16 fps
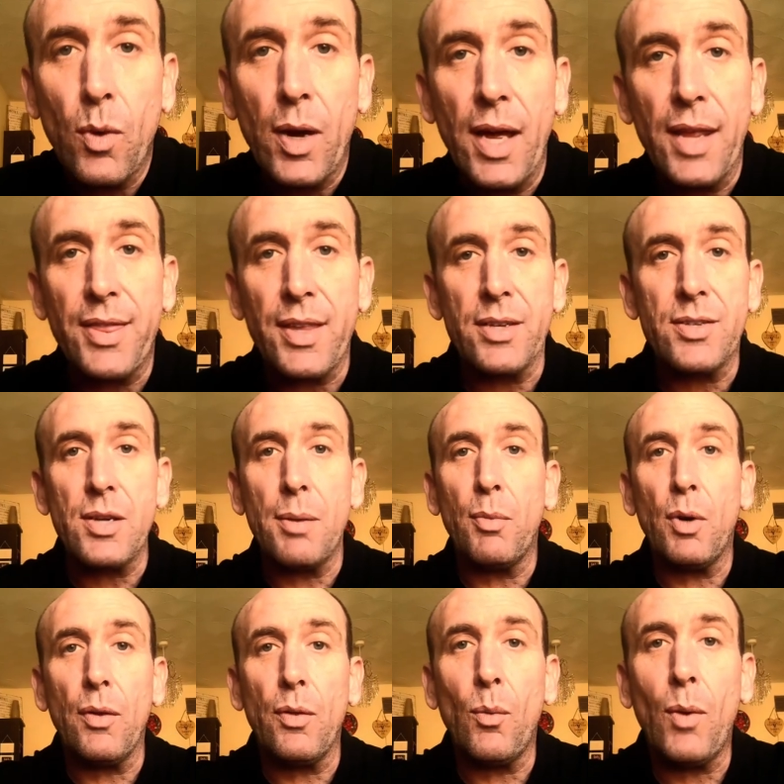with
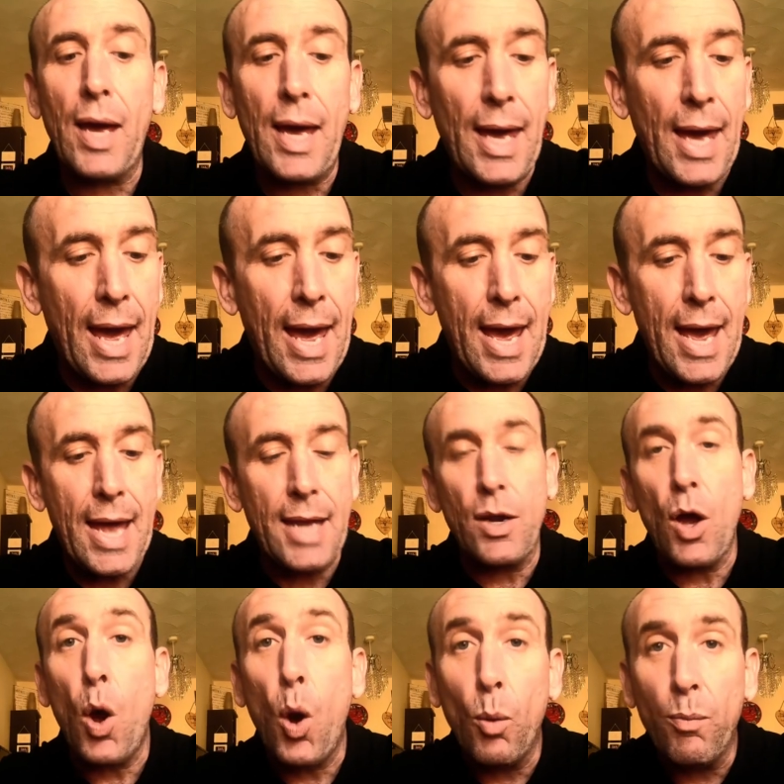summer on the way
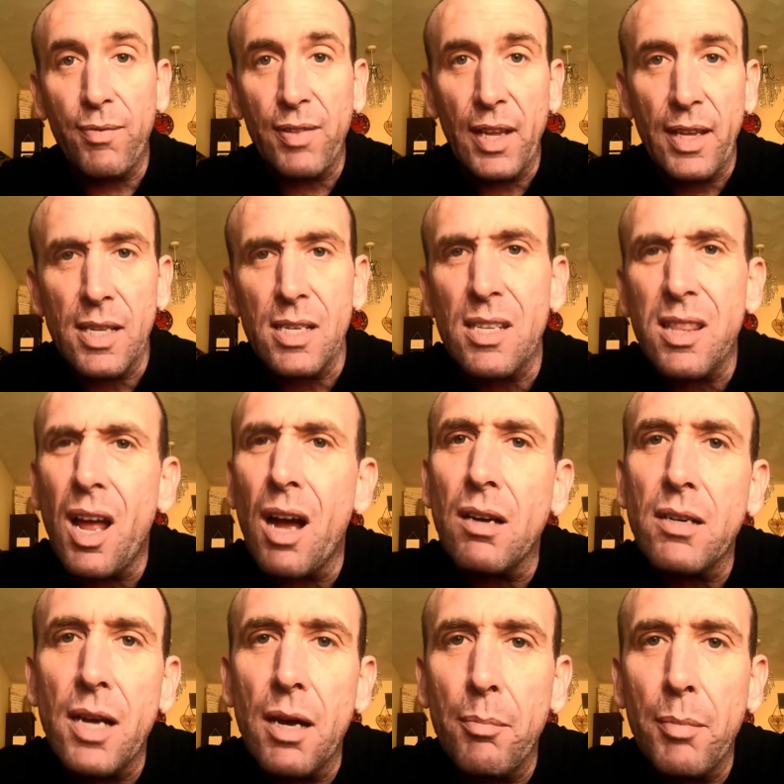and hopefully this
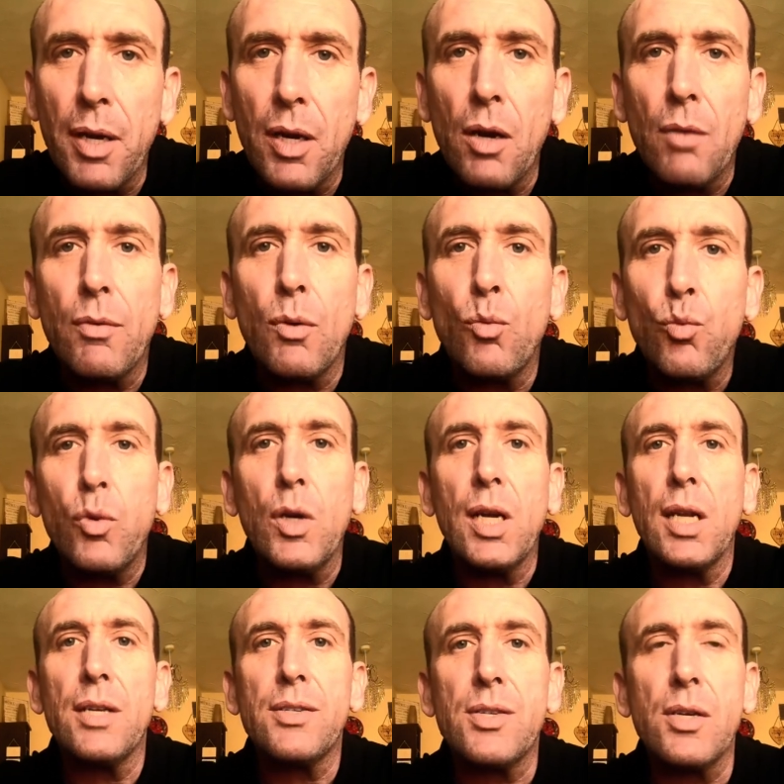lockdown being over
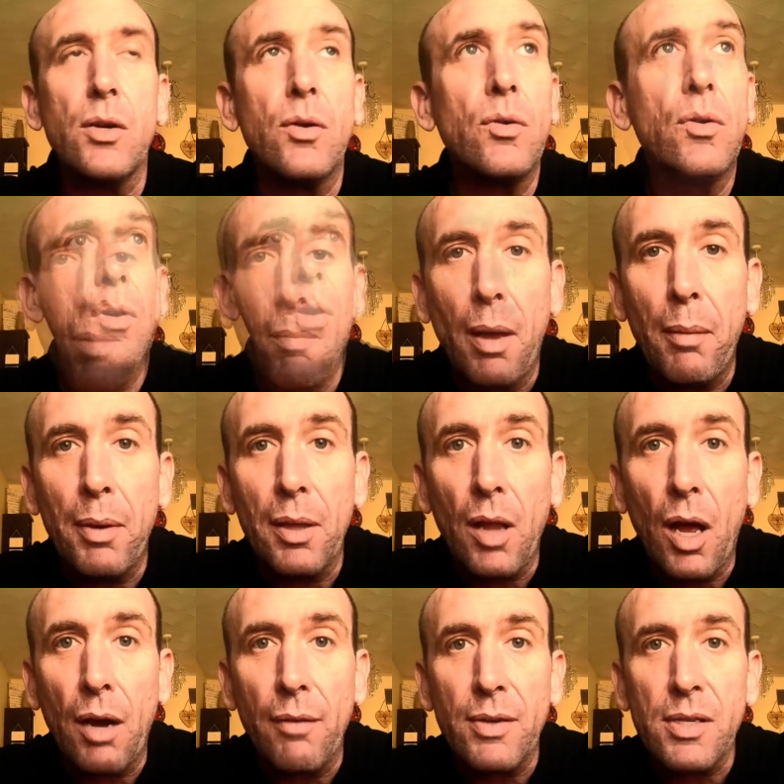really soon. Maybe a
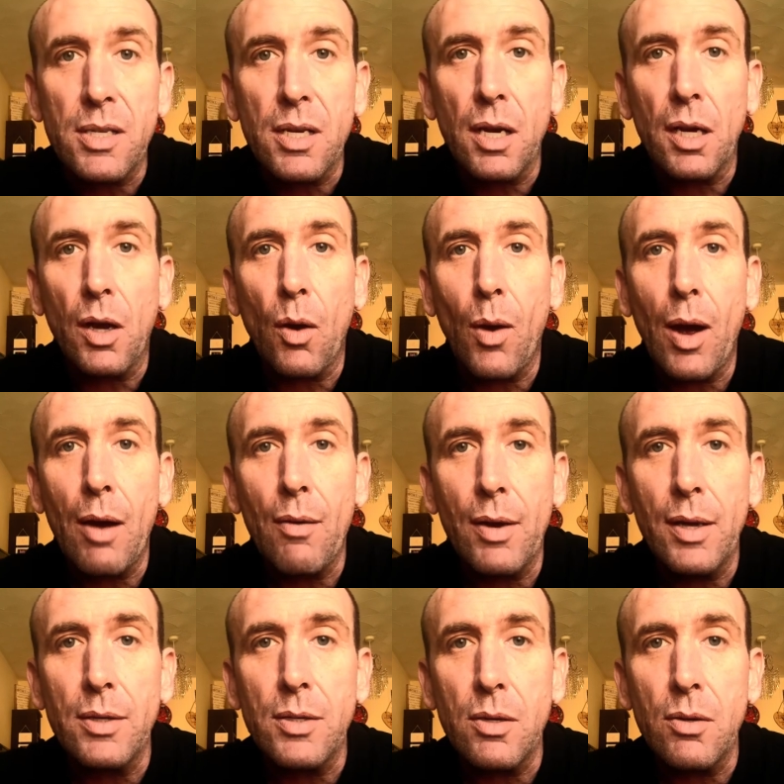lot of us are going to go
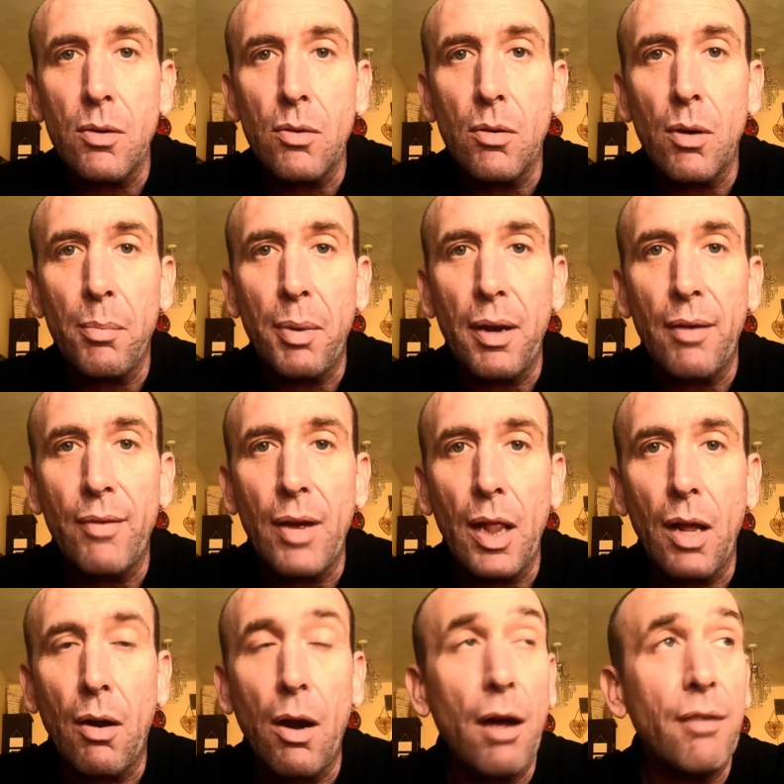out and do a bit of
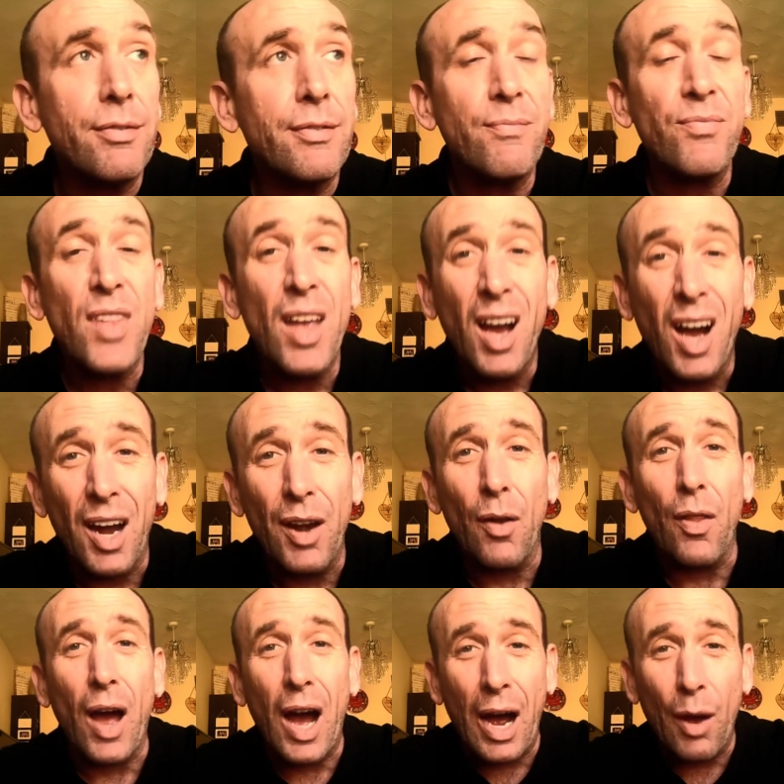LRF. I
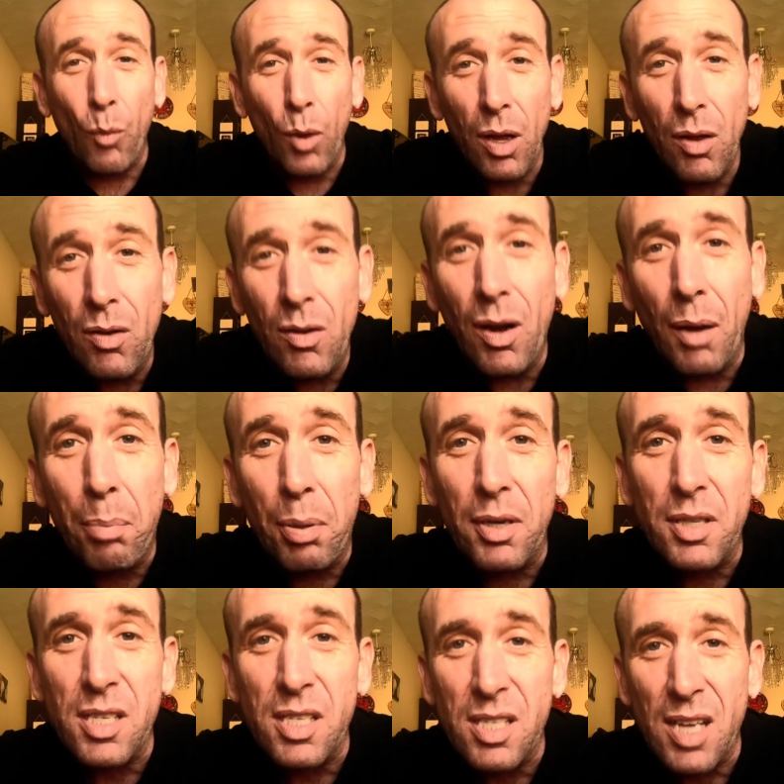know that I will. I
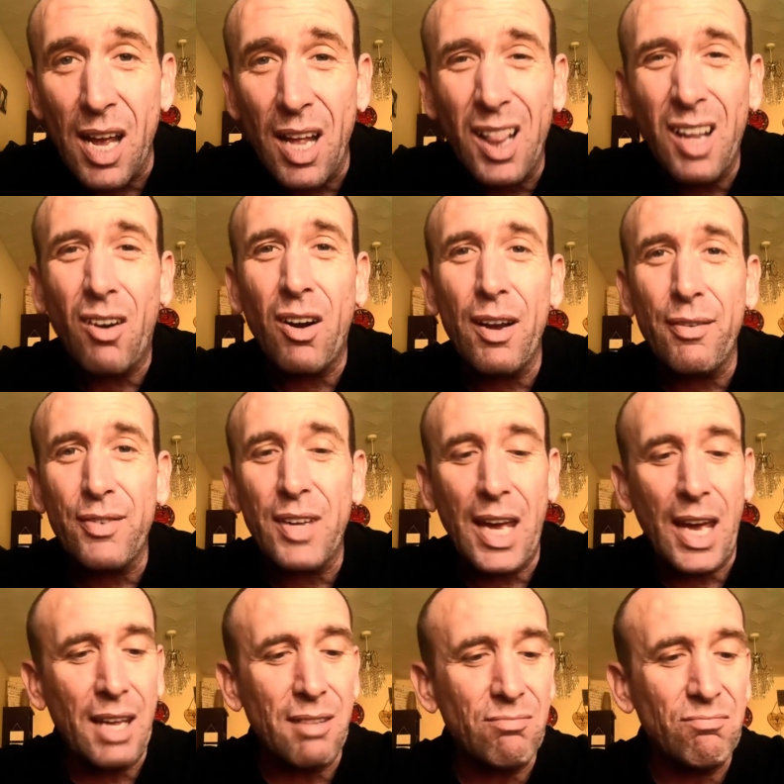purchased an LRF
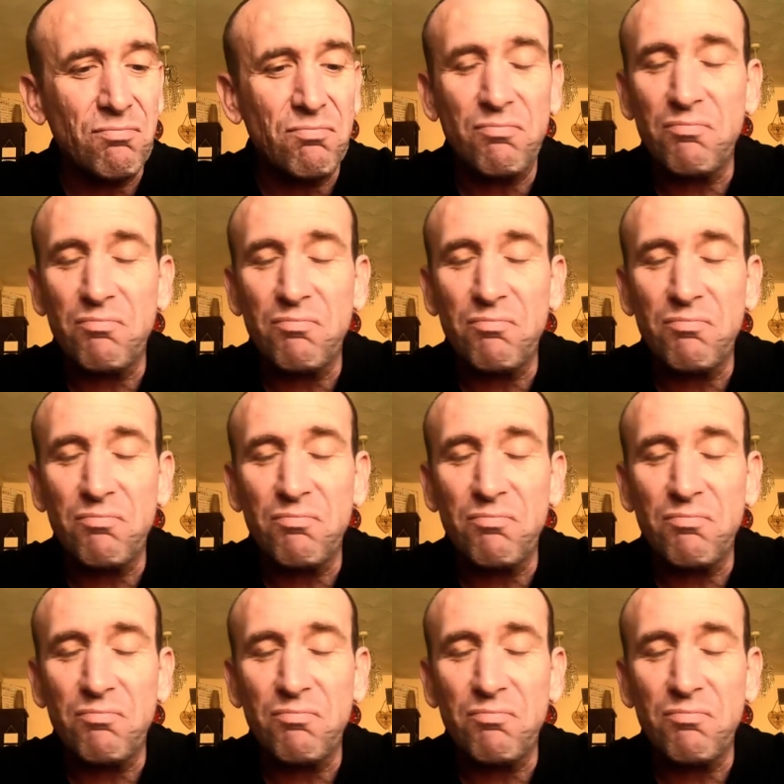kit